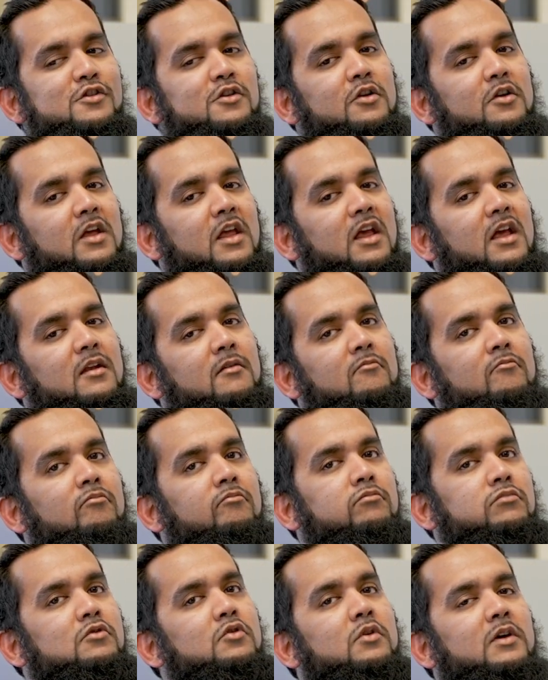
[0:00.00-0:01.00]
looking
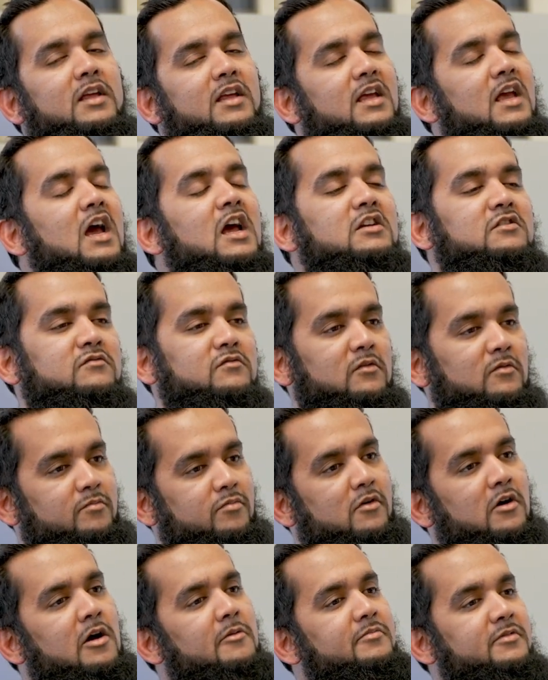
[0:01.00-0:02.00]
at doing cash flow
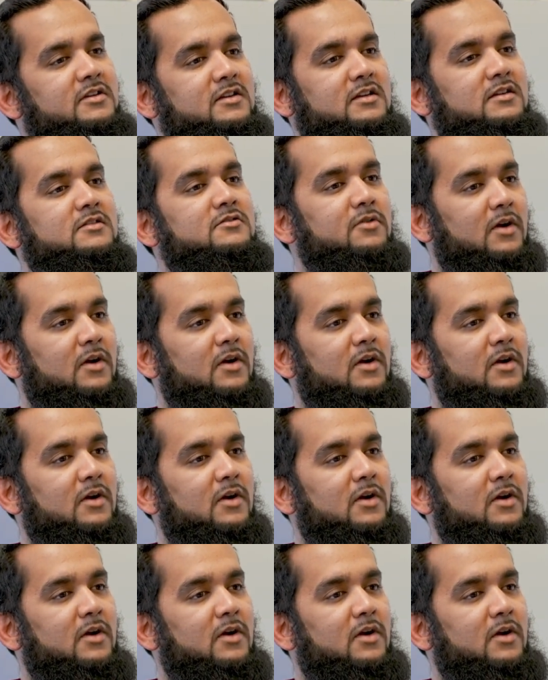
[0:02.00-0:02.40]
properties,